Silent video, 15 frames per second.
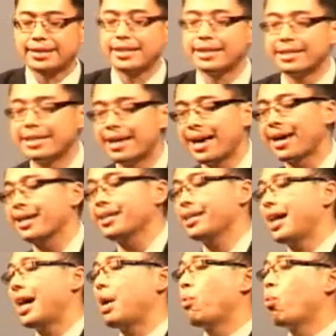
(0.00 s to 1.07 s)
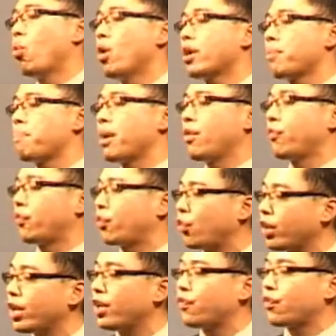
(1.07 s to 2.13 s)
Tonight, I want to be
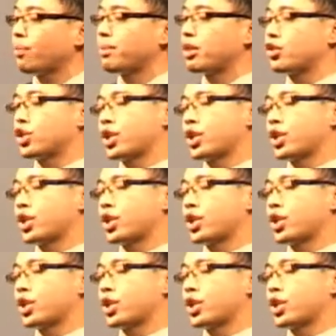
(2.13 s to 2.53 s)
free from the